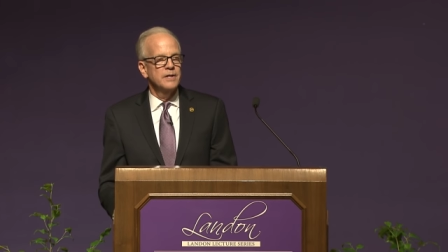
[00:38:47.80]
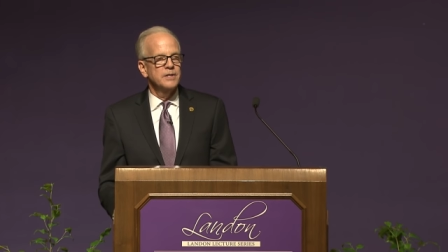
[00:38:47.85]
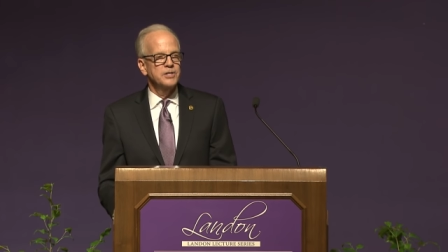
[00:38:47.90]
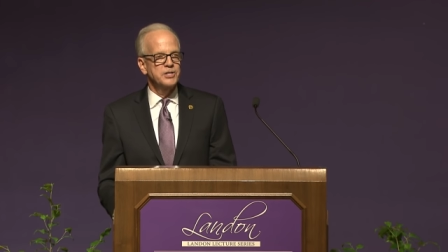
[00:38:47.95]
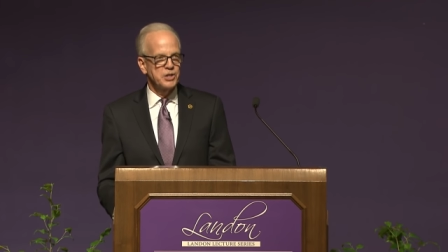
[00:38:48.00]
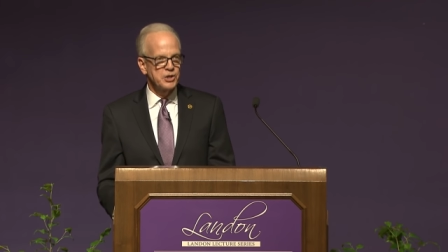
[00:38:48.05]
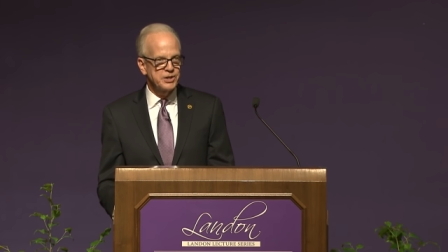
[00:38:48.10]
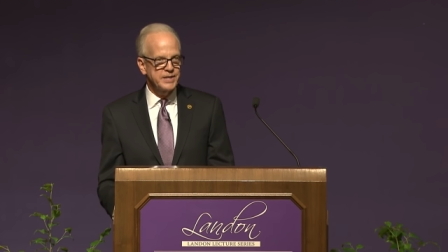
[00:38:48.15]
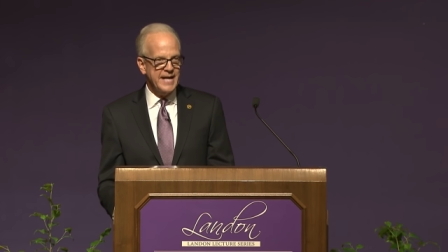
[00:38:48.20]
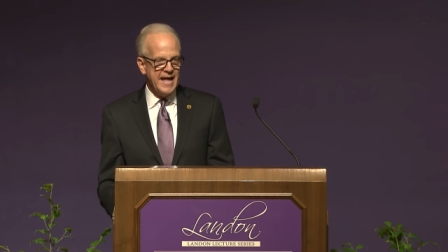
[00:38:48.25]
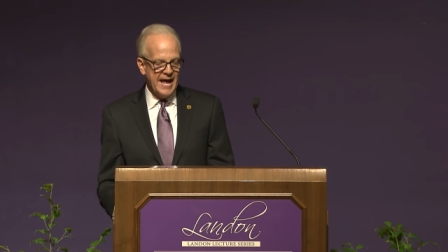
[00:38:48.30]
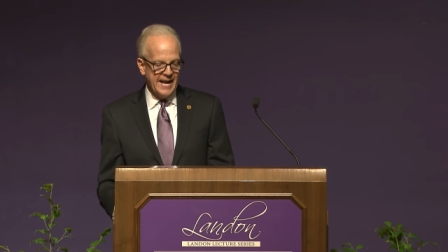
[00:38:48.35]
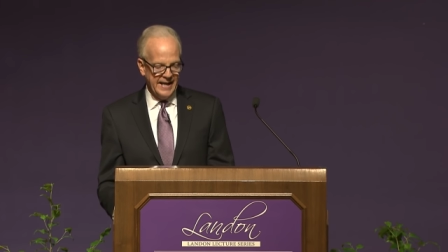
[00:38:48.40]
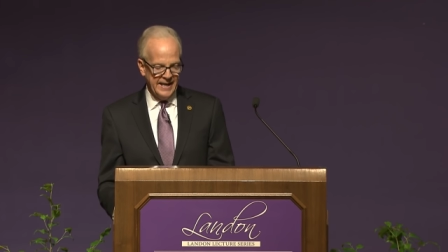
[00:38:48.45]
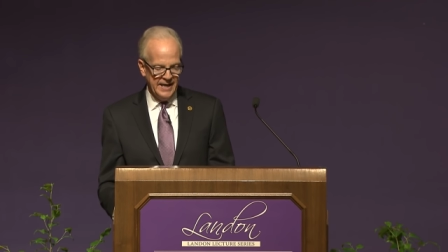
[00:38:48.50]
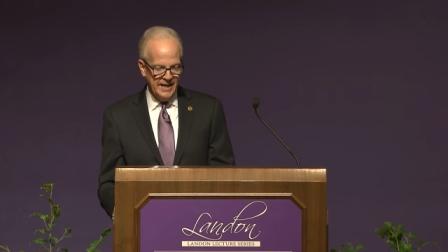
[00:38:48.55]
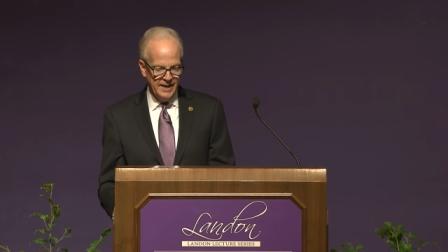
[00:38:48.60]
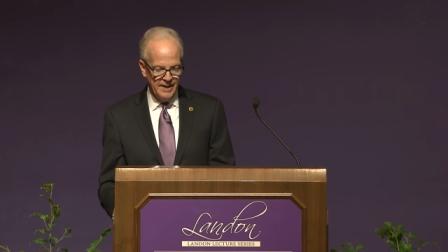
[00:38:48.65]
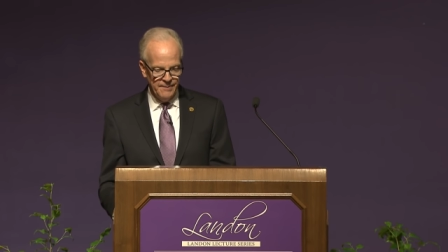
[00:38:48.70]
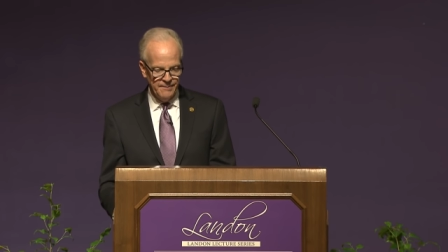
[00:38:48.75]
Dear
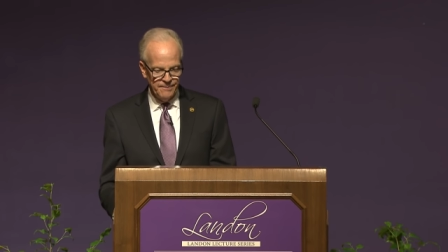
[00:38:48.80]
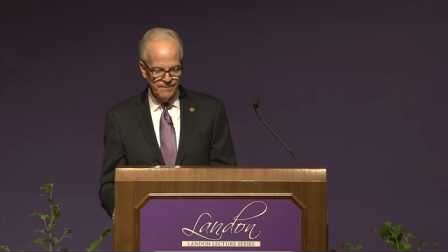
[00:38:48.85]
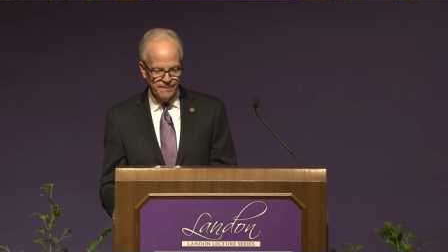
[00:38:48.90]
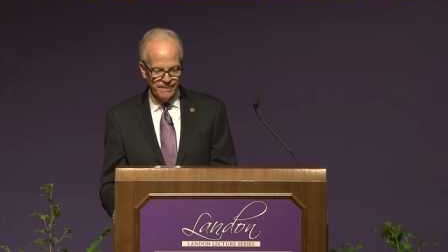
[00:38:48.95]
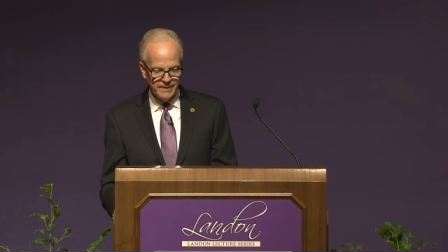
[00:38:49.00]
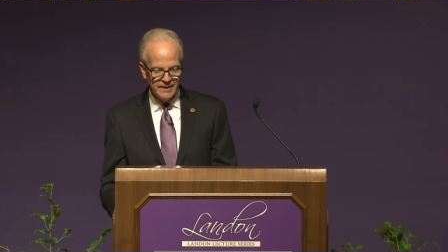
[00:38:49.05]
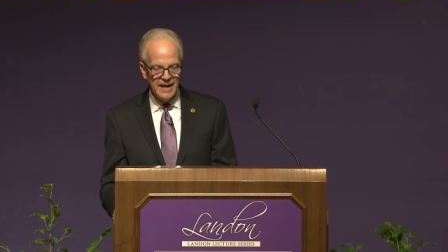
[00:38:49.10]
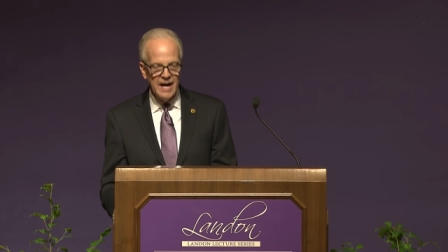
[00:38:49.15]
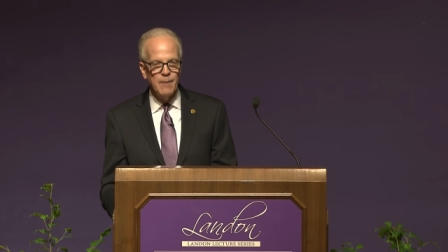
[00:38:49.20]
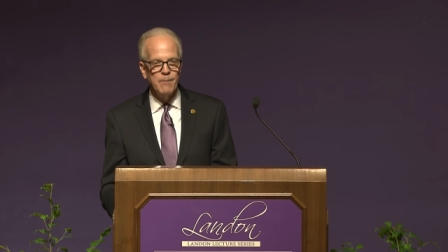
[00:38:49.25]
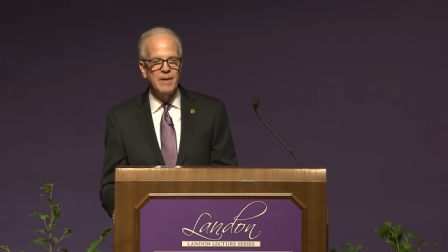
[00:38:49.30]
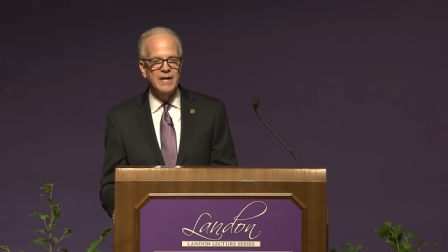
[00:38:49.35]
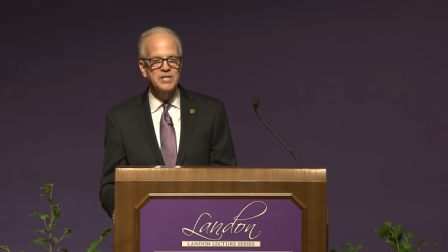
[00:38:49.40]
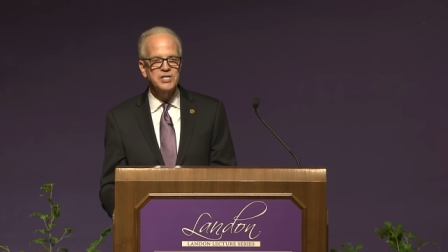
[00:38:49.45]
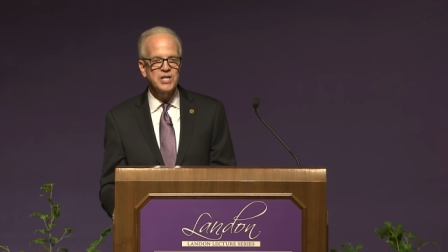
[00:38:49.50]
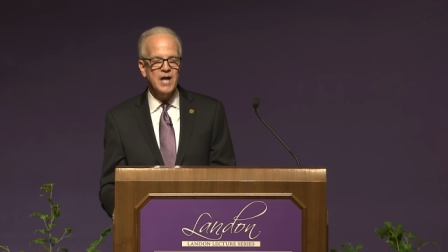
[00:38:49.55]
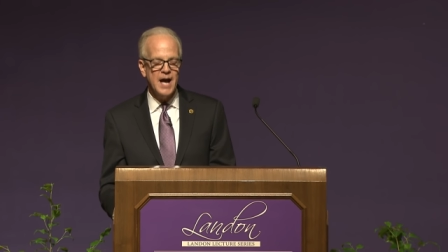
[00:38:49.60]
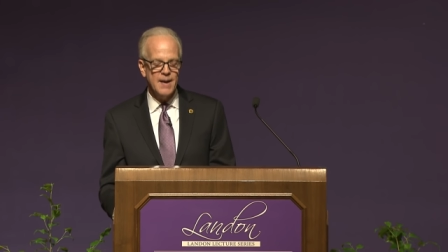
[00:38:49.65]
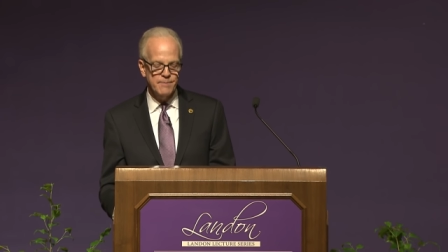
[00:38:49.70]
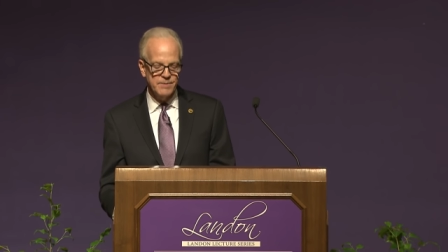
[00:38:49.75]
Daddy, how
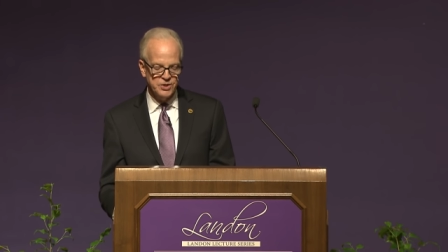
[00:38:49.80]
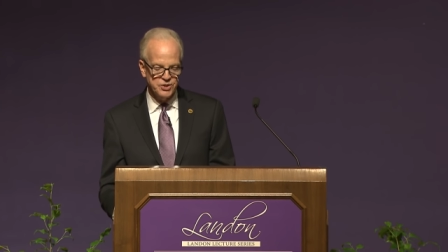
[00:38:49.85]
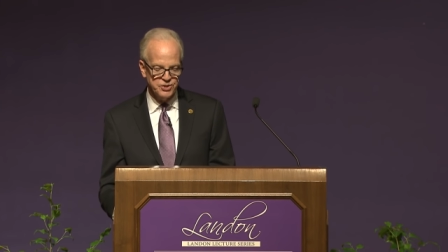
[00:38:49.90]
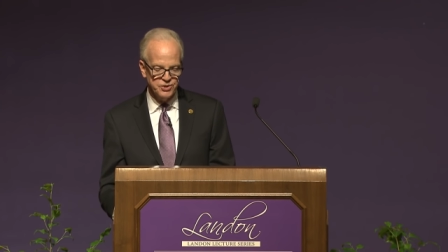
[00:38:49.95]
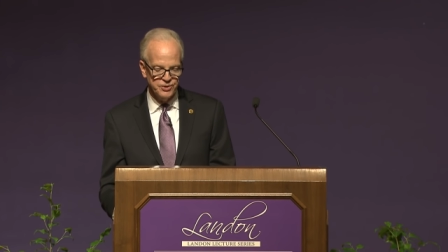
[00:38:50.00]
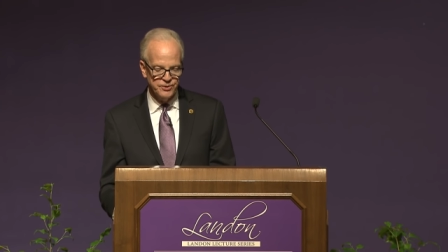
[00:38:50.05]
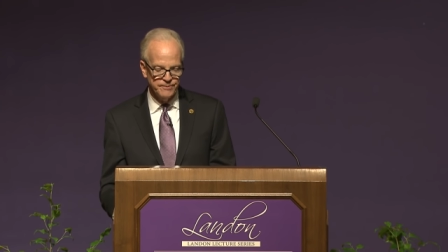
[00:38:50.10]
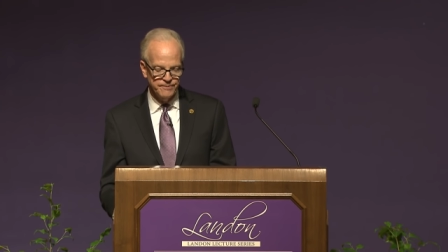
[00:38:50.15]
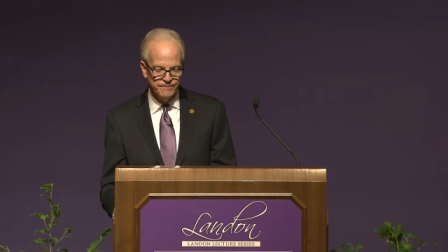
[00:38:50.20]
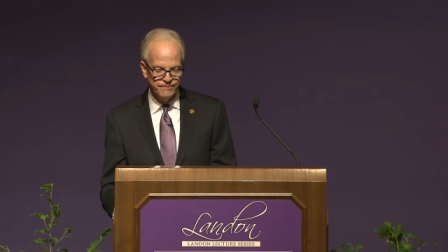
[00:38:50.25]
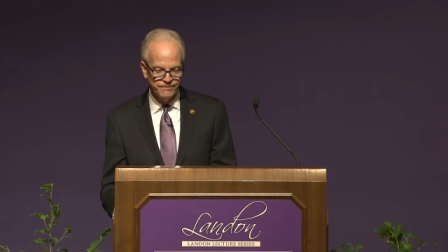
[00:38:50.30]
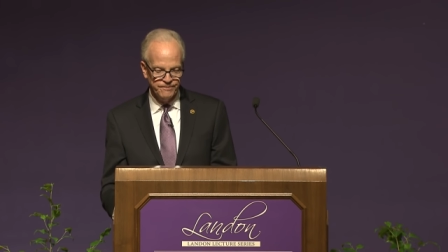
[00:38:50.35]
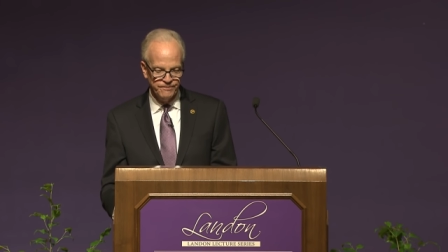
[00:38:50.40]
much I miss you,